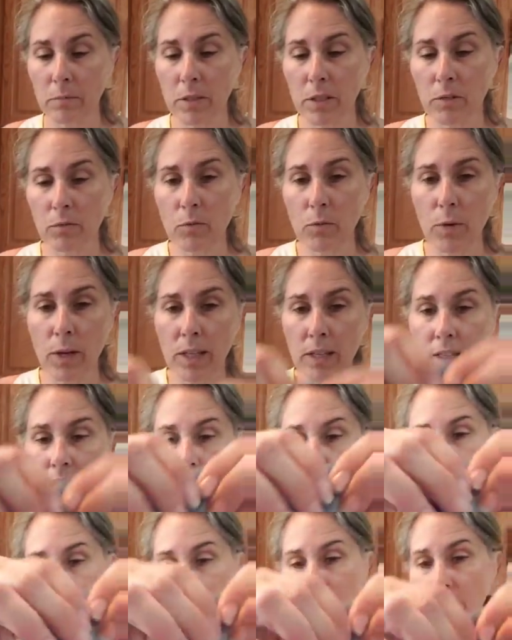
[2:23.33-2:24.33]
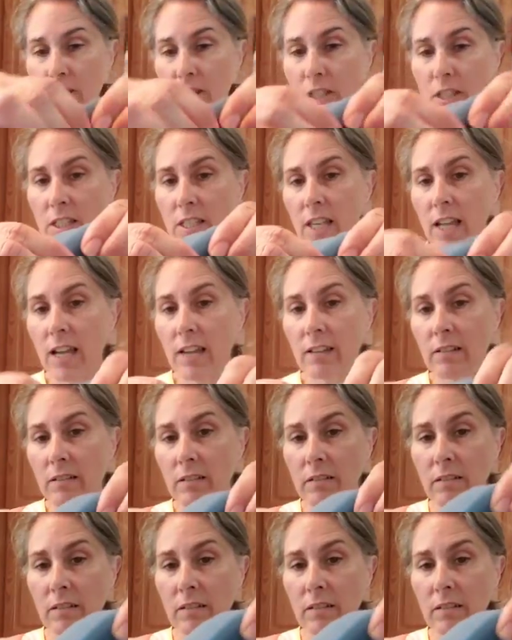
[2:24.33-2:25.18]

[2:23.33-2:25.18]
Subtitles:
So the way this is just that